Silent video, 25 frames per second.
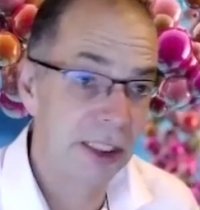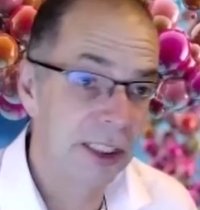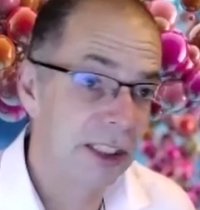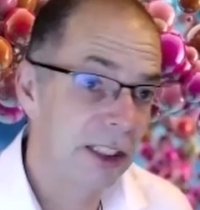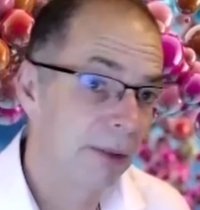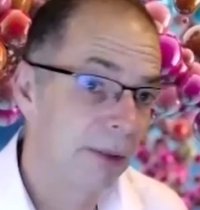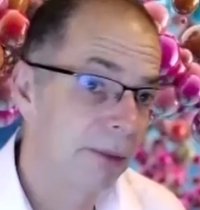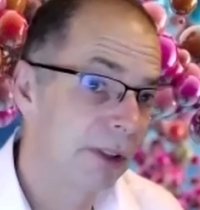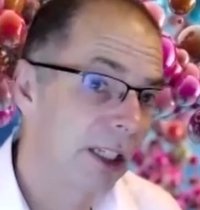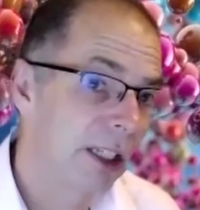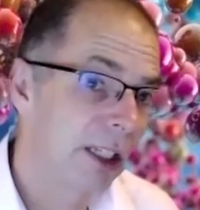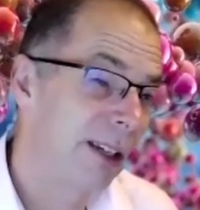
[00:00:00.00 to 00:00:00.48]

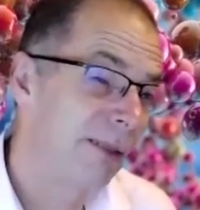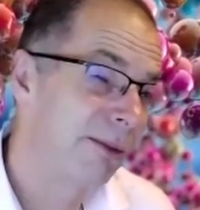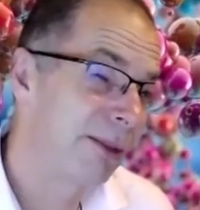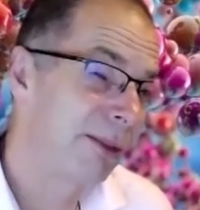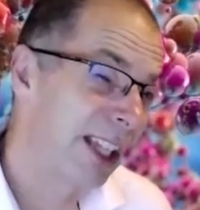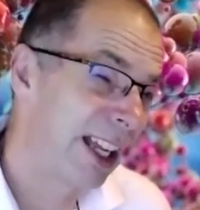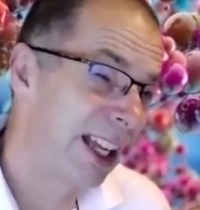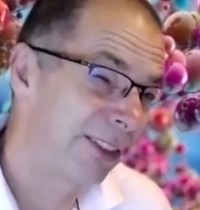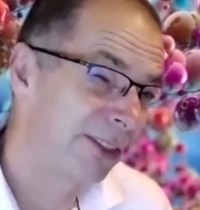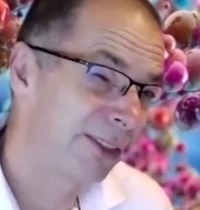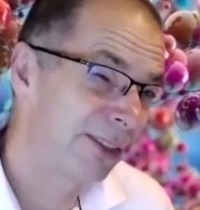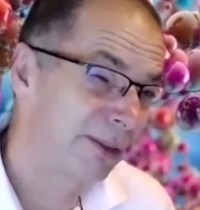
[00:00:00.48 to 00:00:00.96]
Sometimes
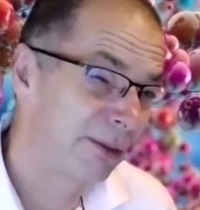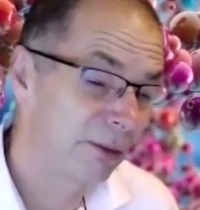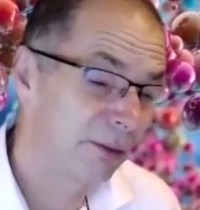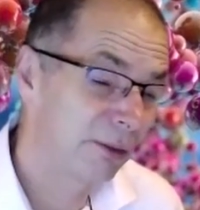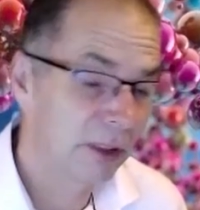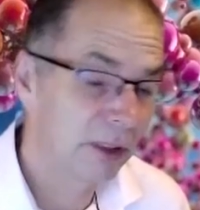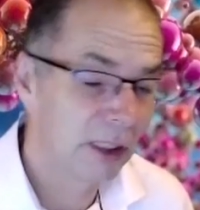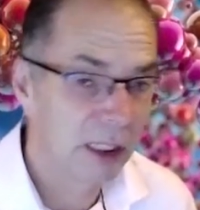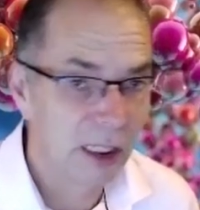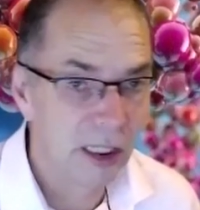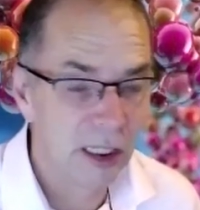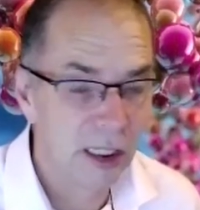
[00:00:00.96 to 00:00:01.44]
at
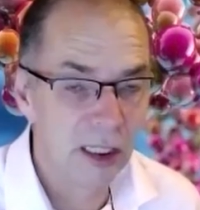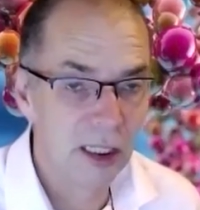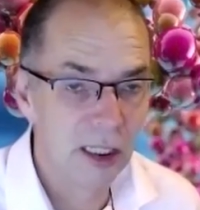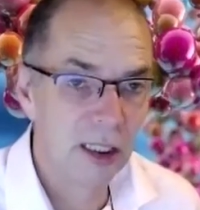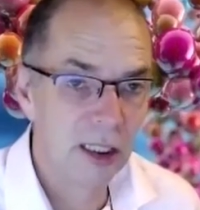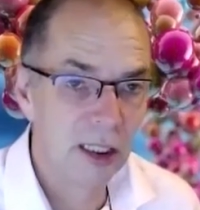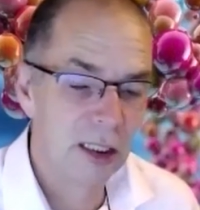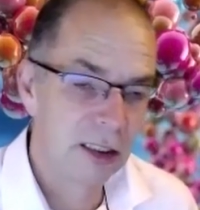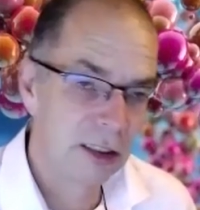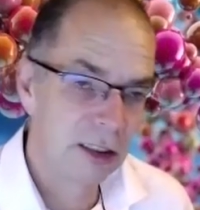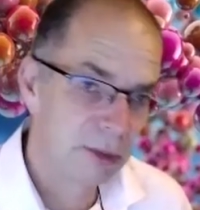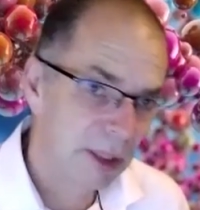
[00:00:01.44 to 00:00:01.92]

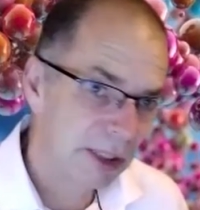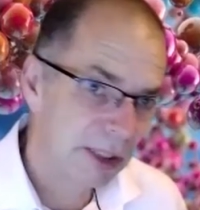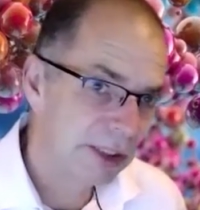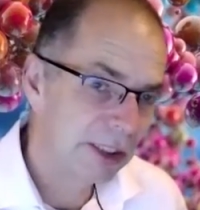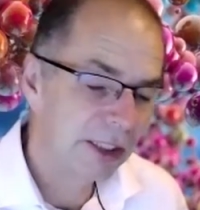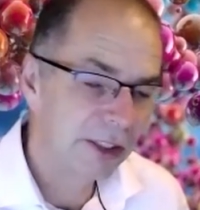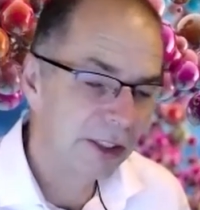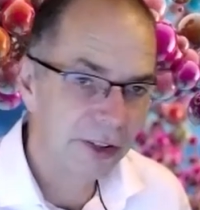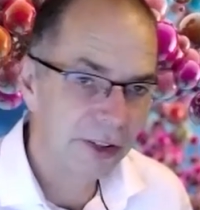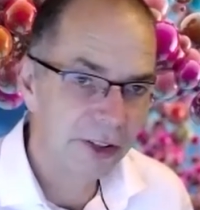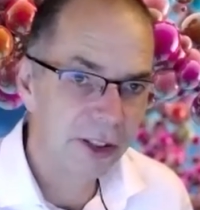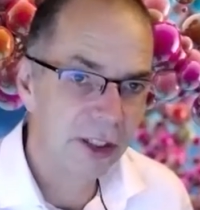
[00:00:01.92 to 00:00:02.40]

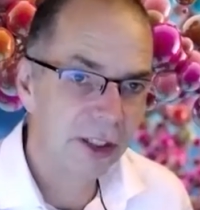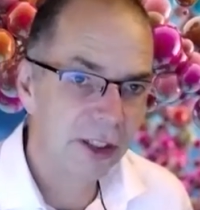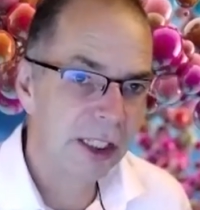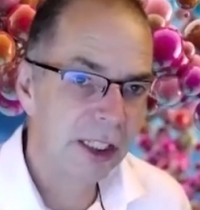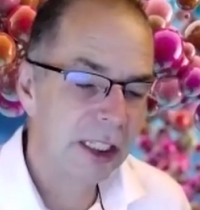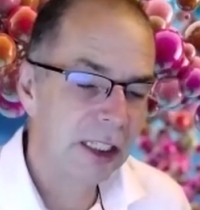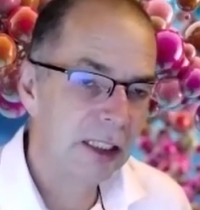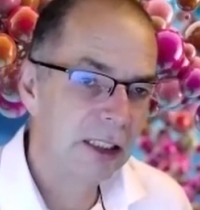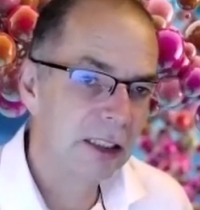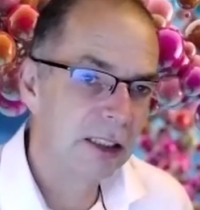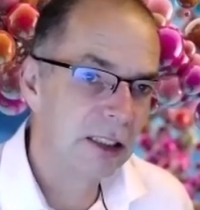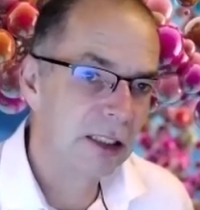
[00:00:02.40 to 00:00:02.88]
20 to
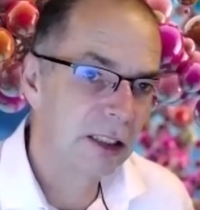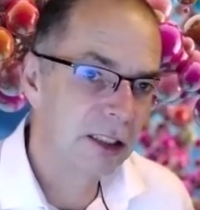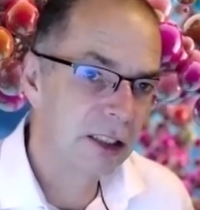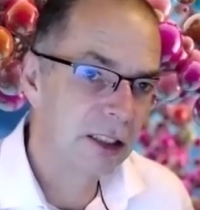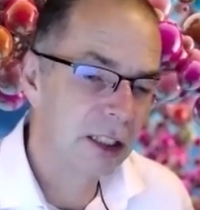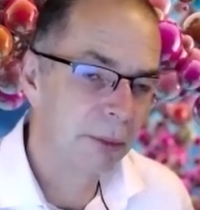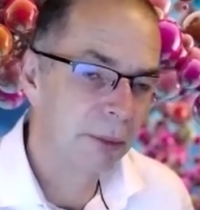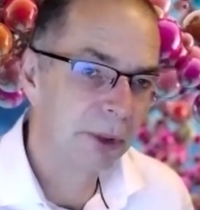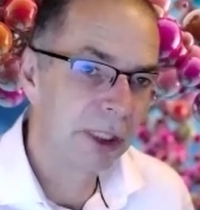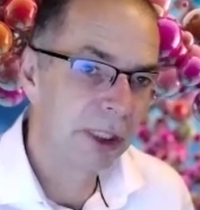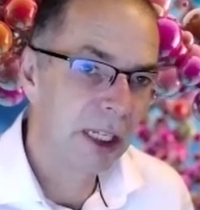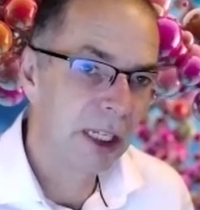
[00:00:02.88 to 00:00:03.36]
30,
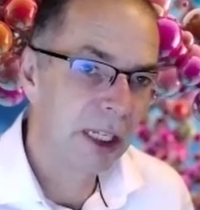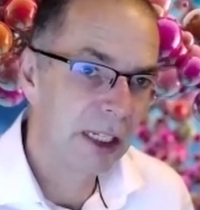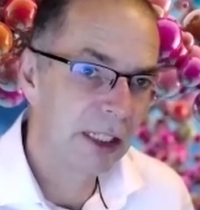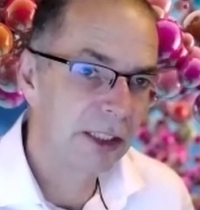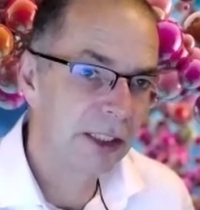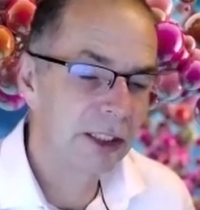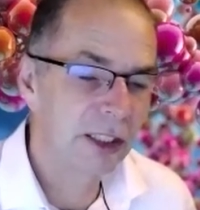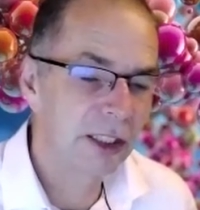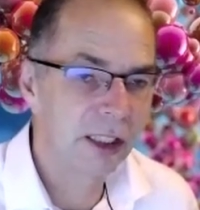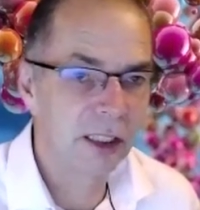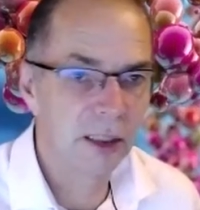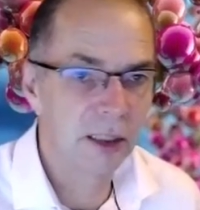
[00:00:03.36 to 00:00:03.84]
someone
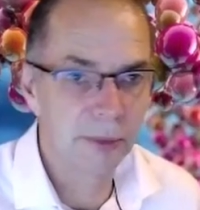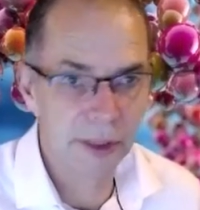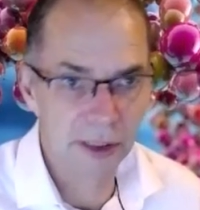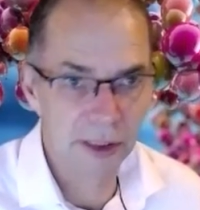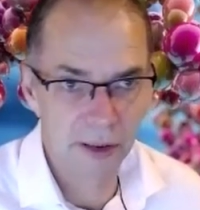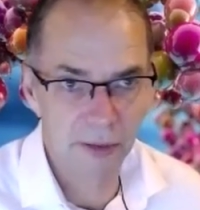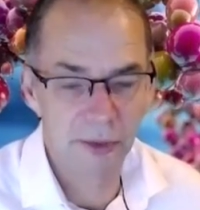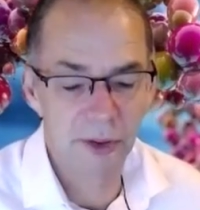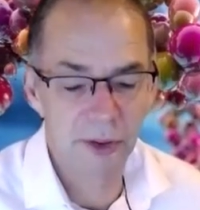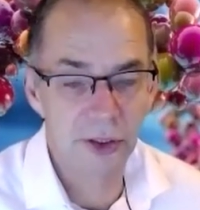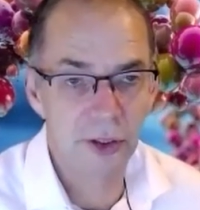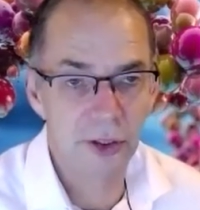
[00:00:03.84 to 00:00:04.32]
has a little bit
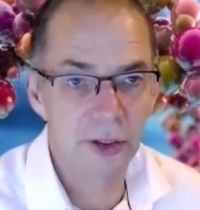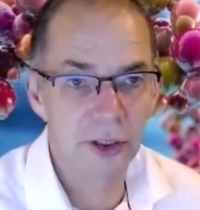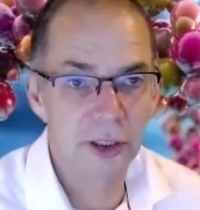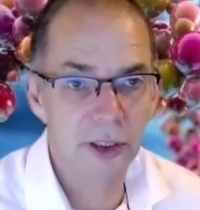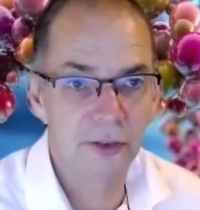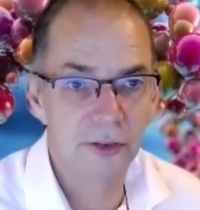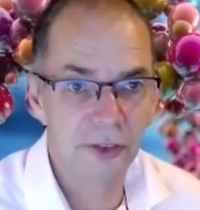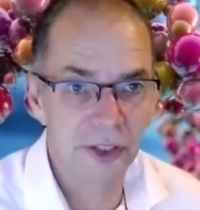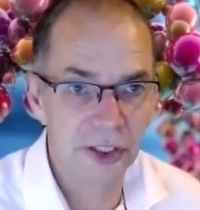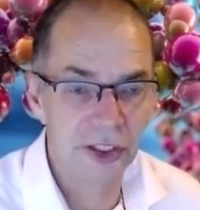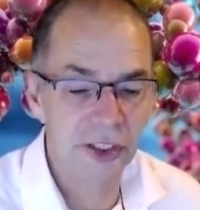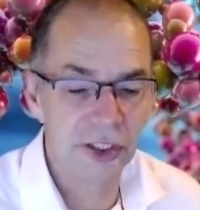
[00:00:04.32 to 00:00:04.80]
of
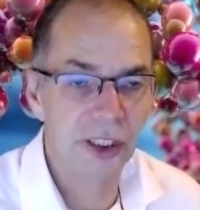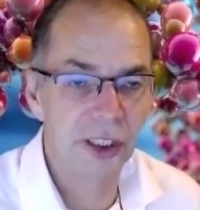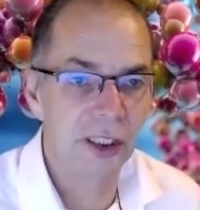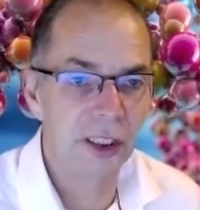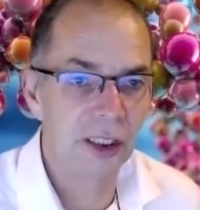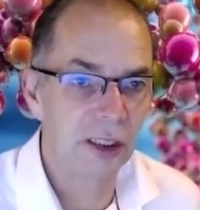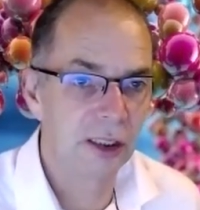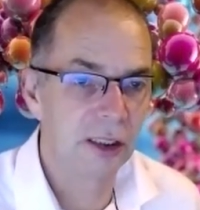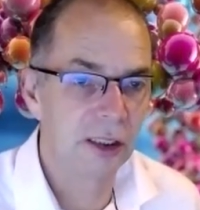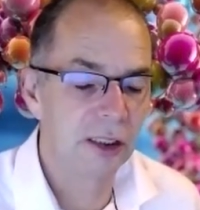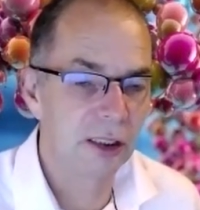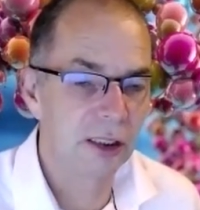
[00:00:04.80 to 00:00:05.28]
reduced
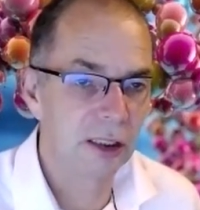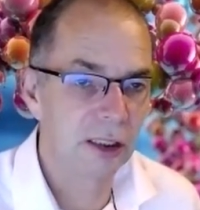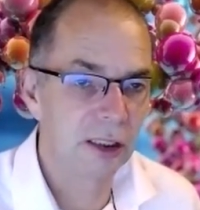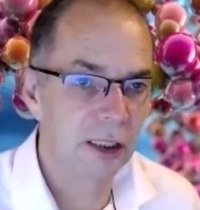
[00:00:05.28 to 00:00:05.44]
vision,